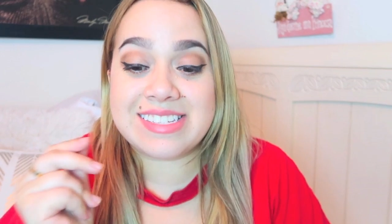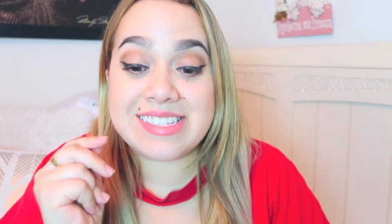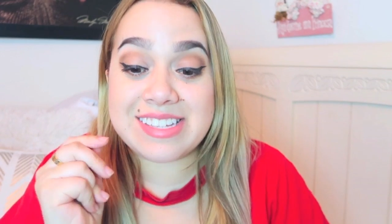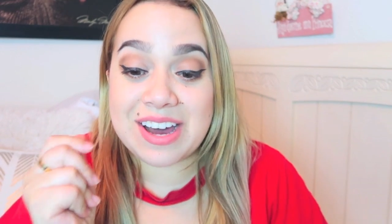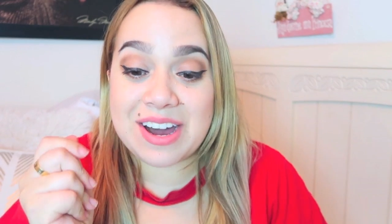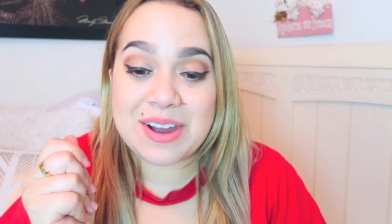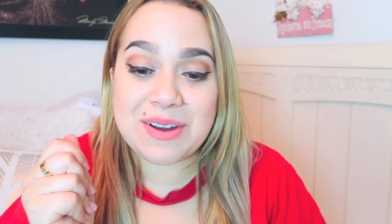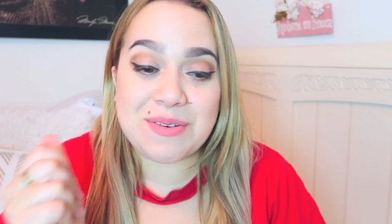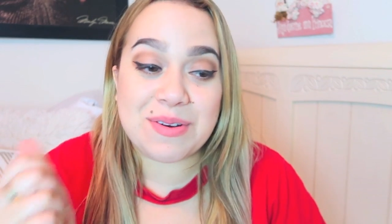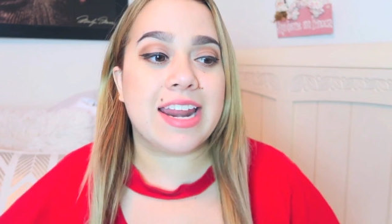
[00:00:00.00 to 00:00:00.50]
is
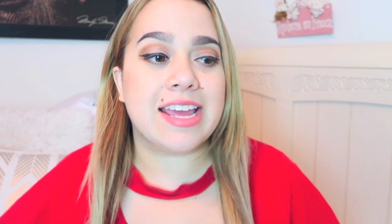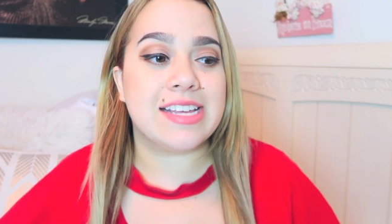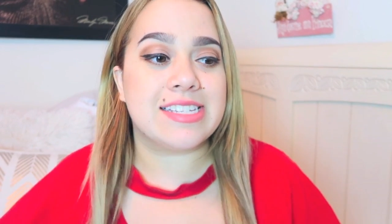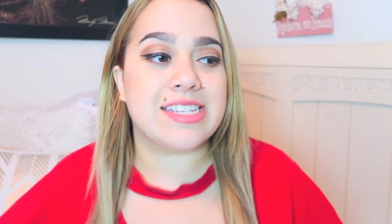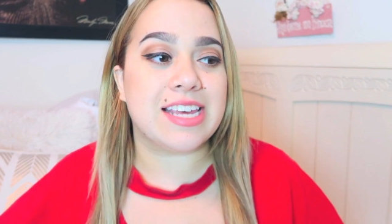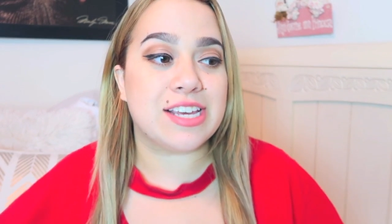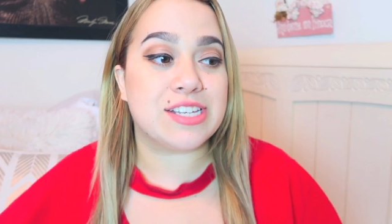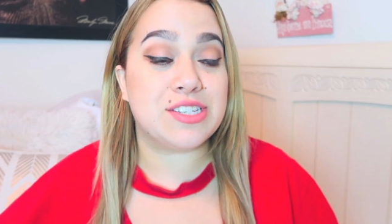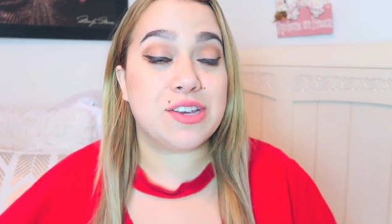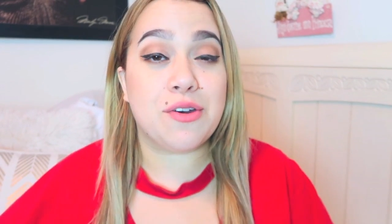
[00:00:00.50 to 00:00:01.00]
awkward. And
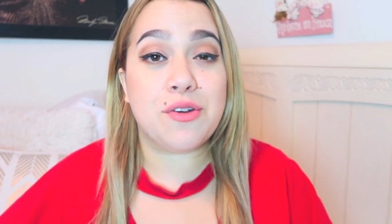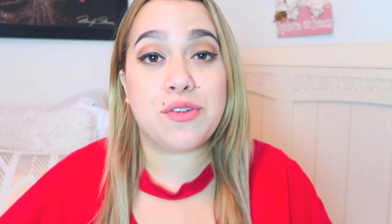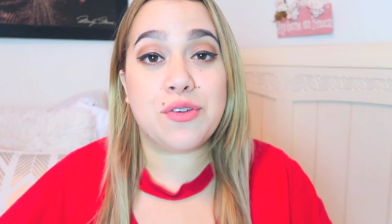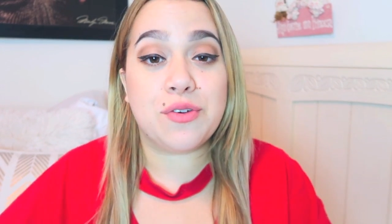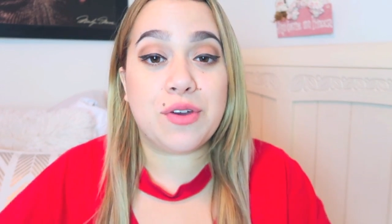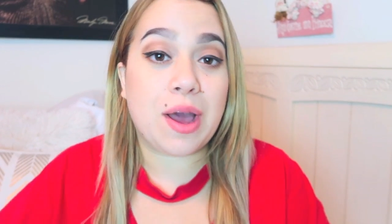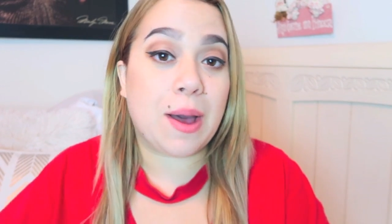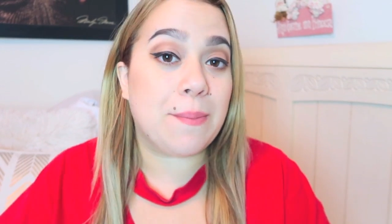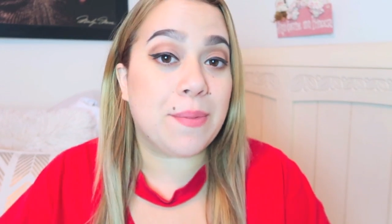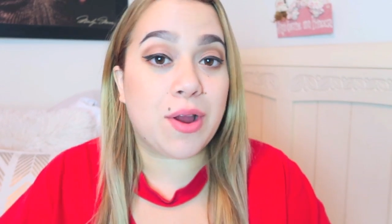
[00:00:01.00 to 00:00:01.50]
he's like, so do
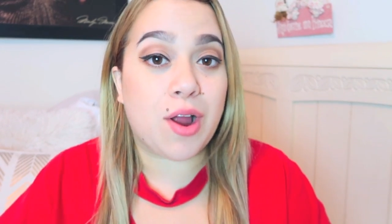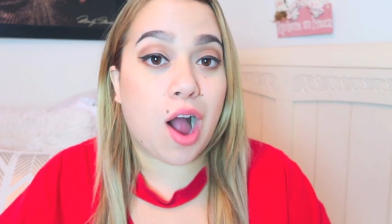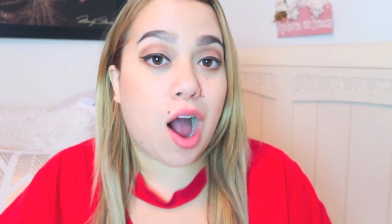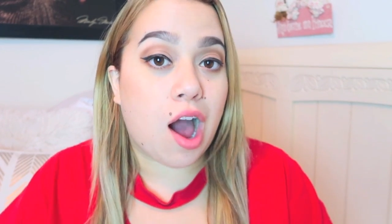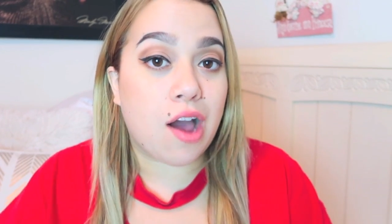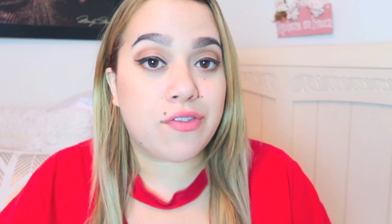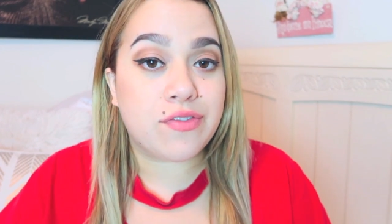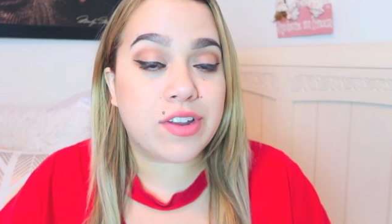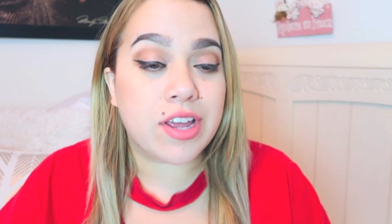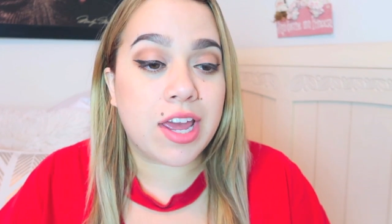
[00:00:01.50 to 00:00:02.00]
you come here
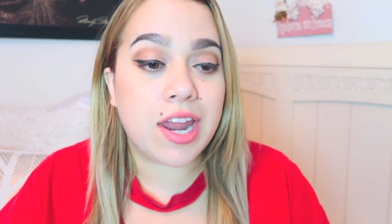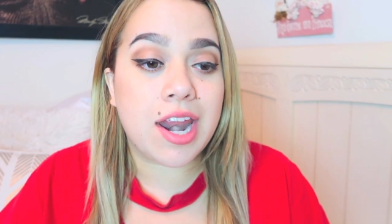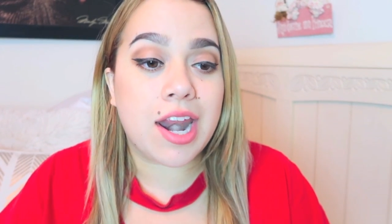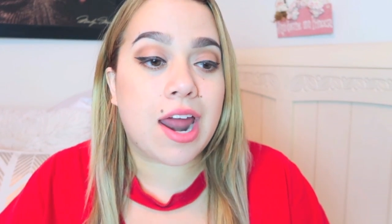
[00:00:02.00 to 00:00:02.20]
often?